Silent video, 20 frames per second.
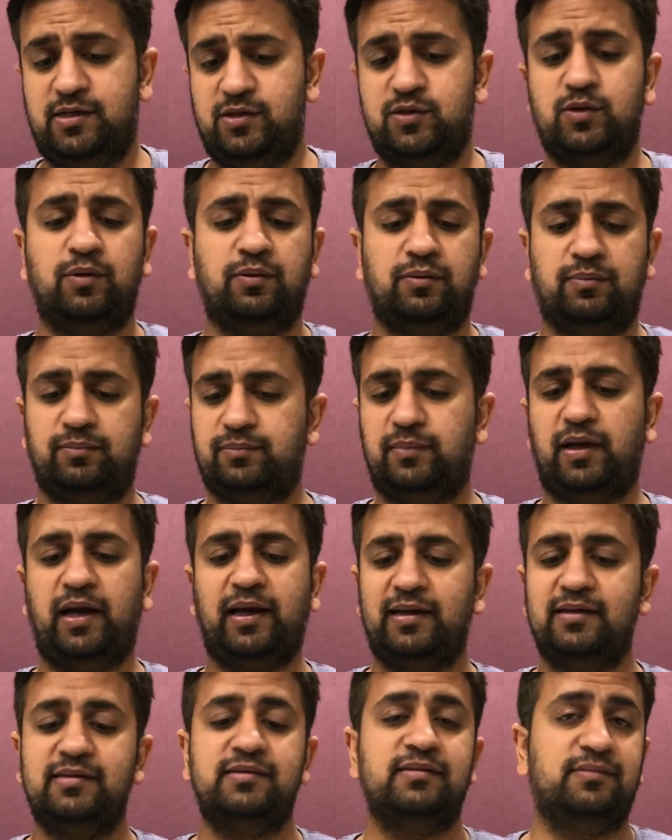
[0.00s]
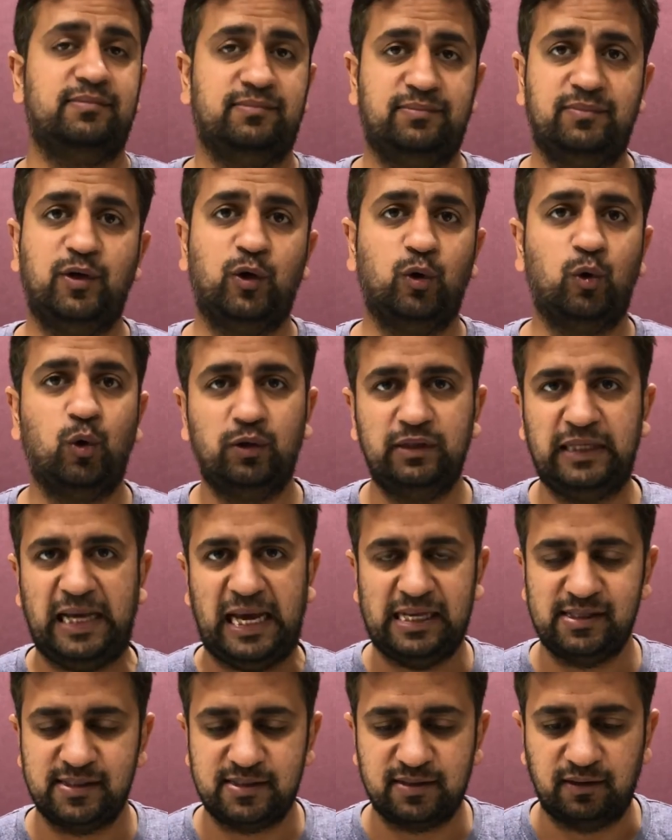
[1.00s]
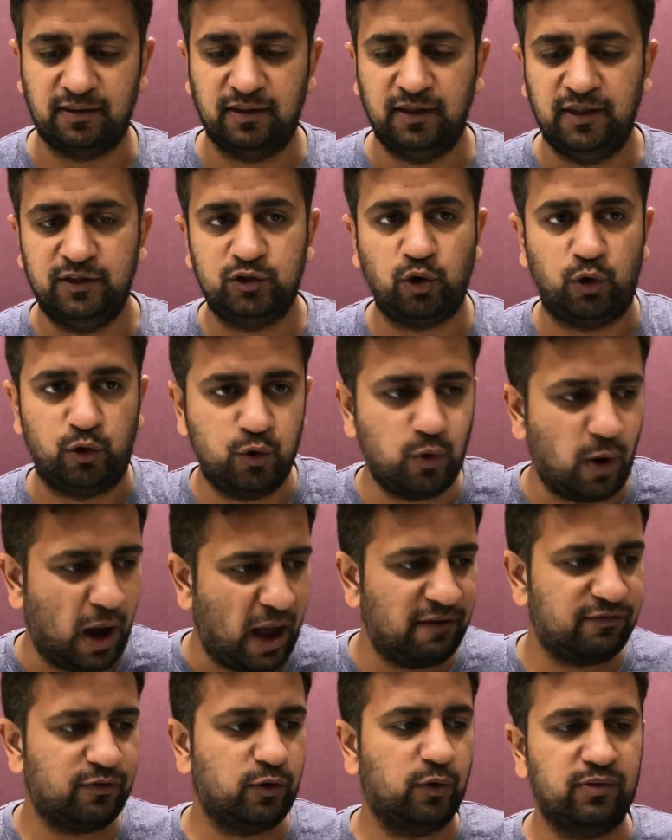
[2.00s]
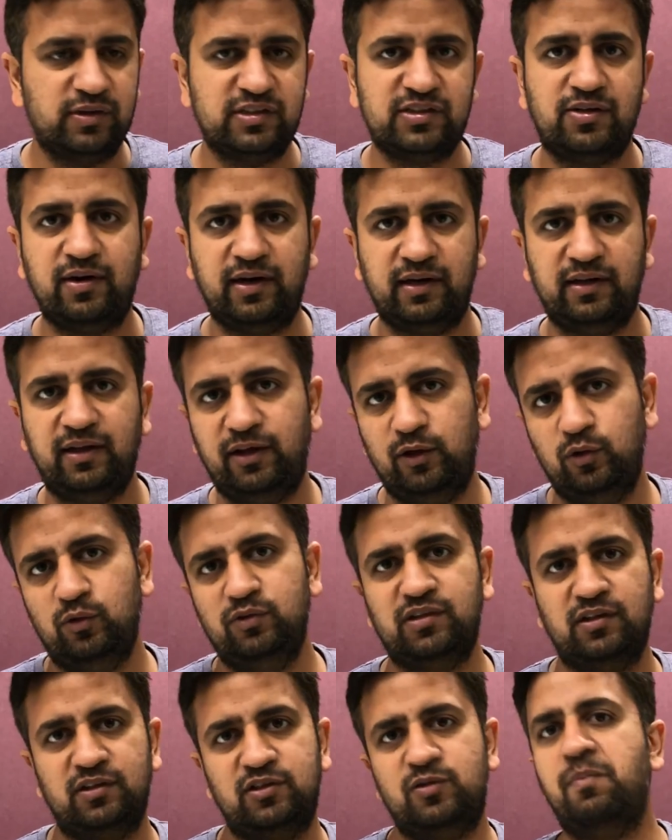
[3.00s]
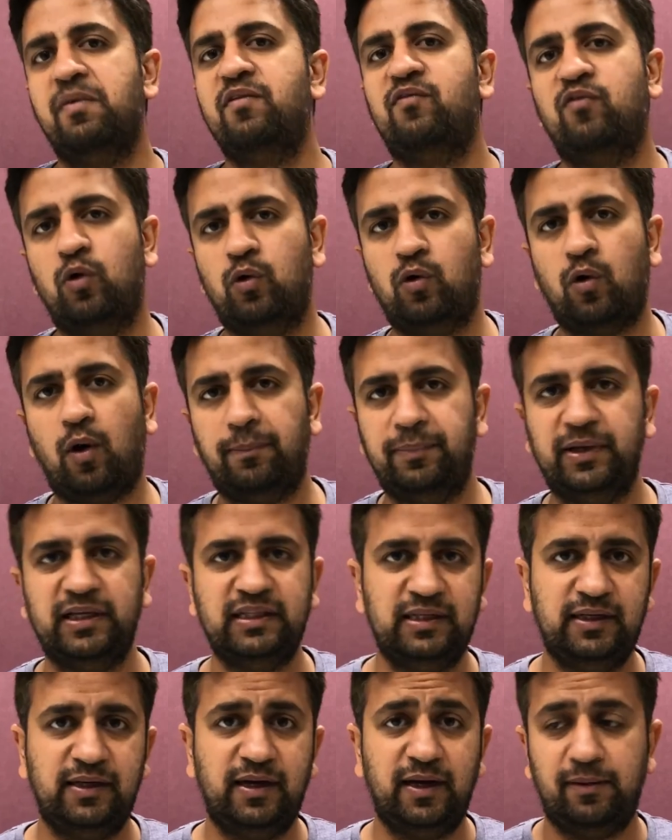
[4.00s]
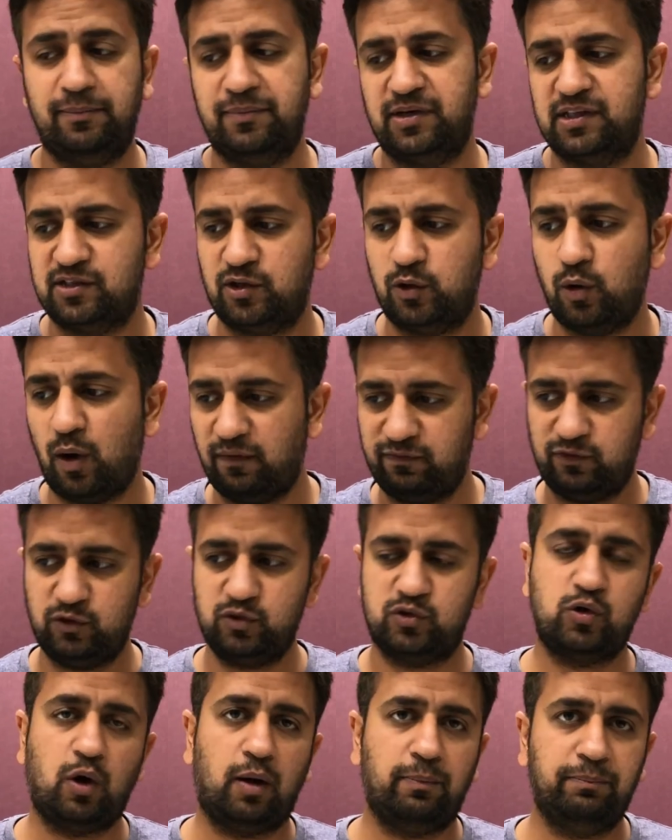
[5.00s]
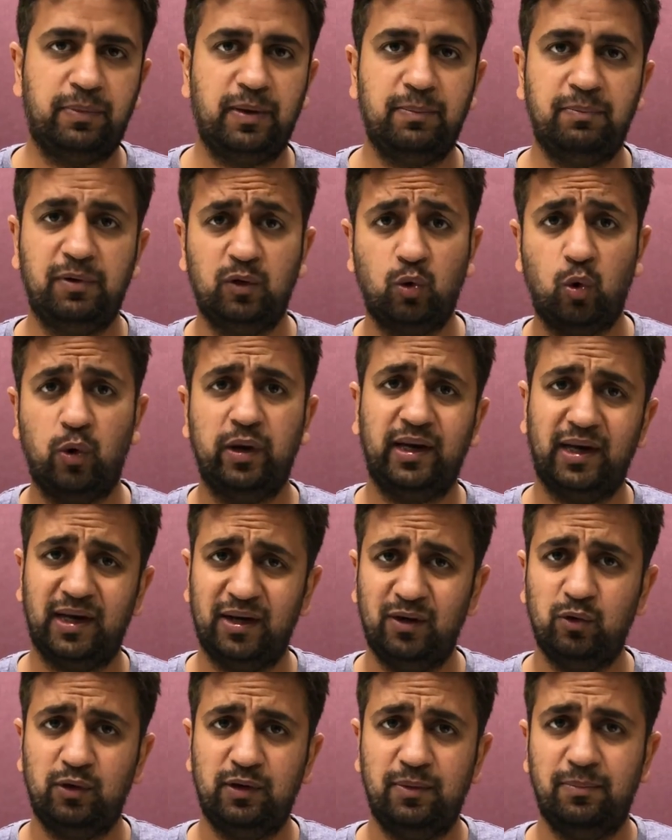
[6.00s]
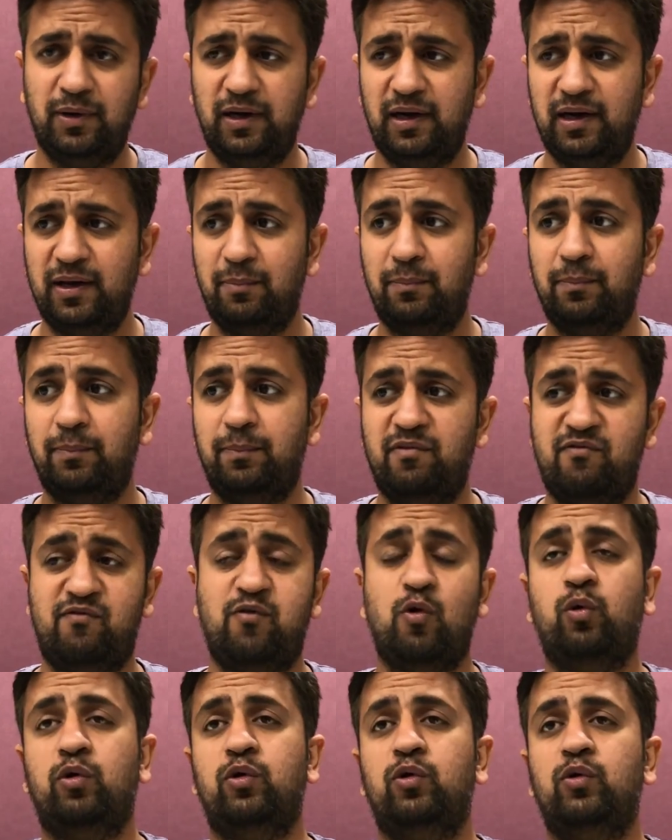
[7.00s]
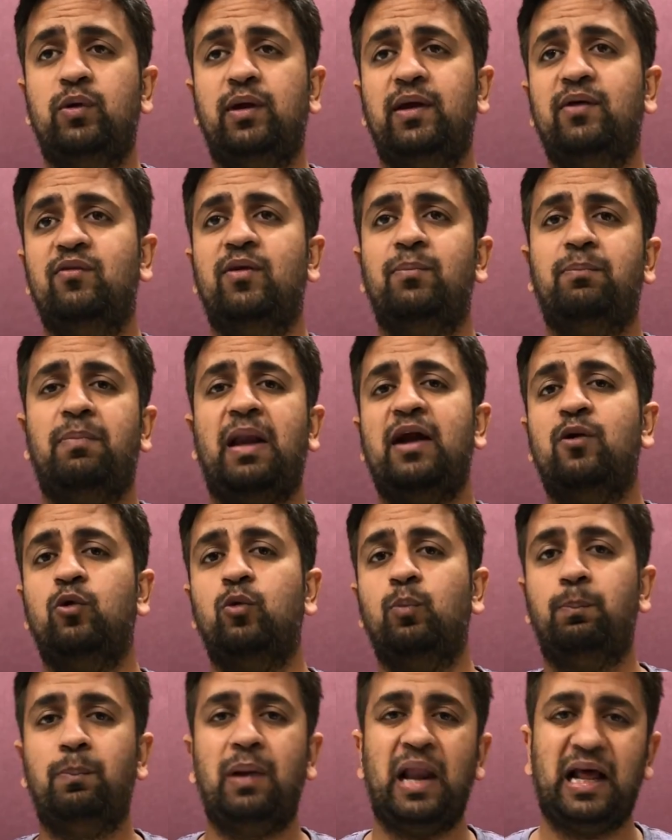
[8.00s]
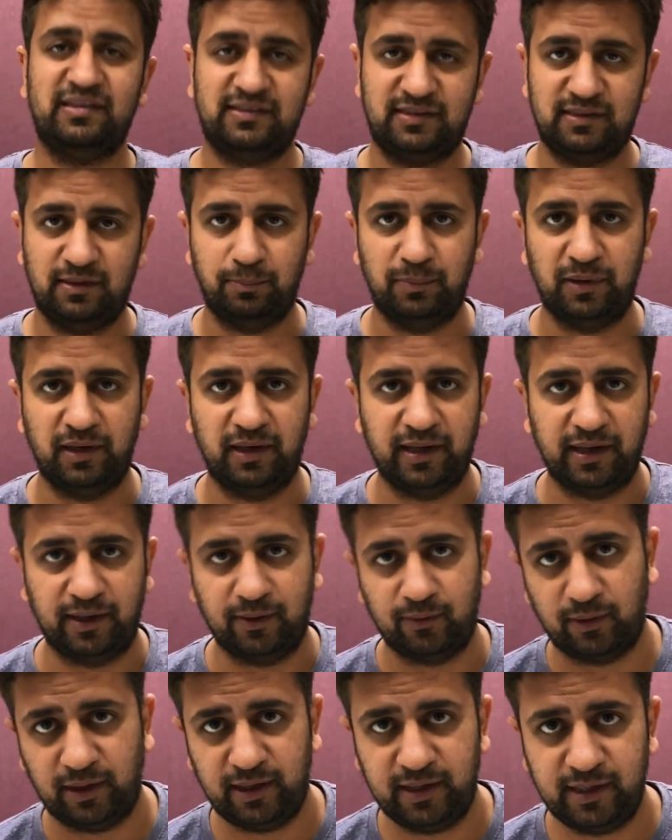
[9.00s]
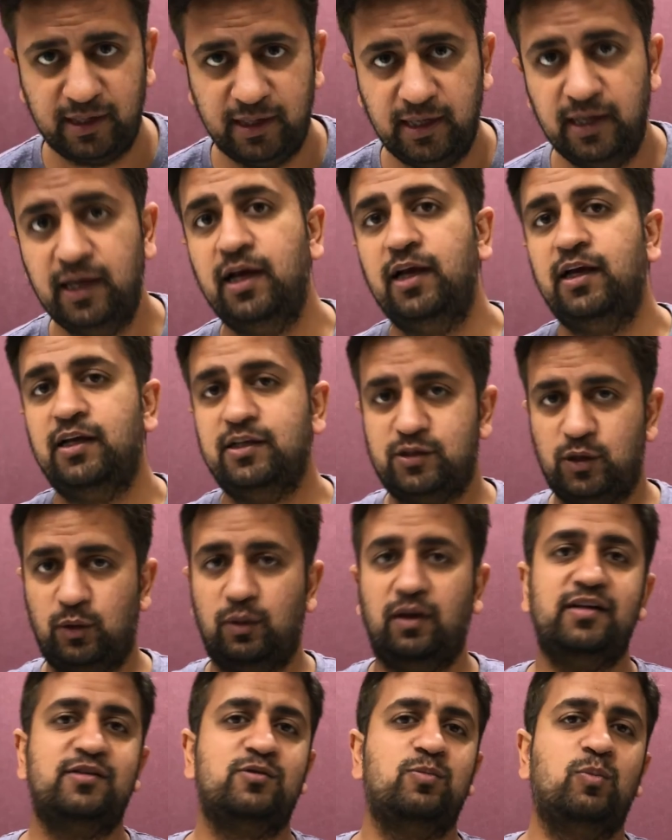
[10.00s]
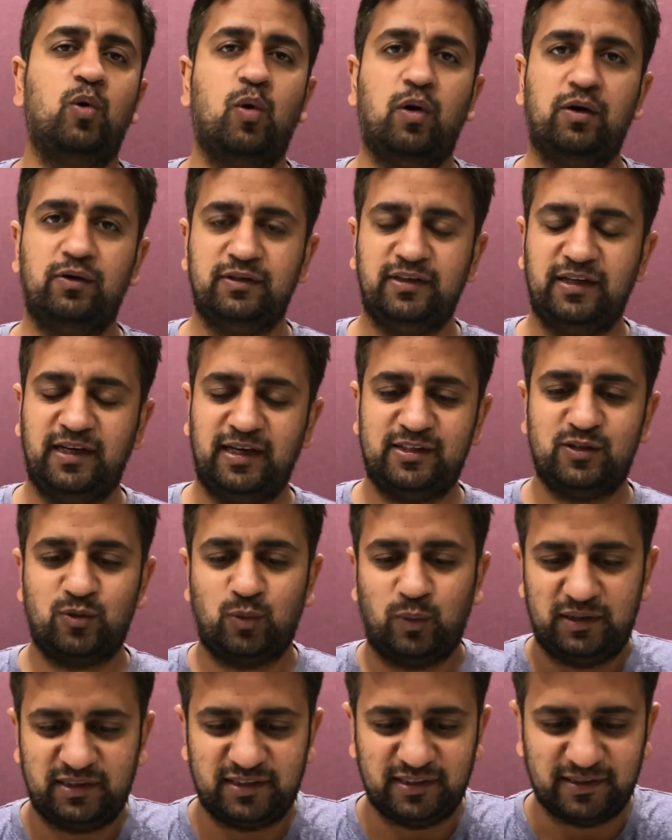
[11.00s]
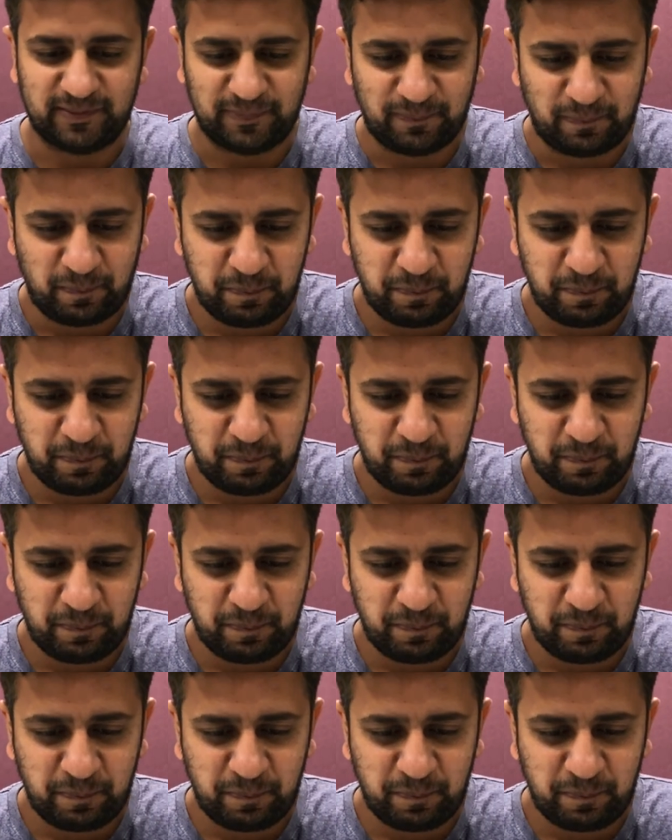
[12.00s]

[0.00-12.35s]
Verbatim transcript: So I guess you know the answer. So you have to restrict the users before dropping the database. You have to stop people going into the building before you even plan to blast the building, right? So let's move on to the next question.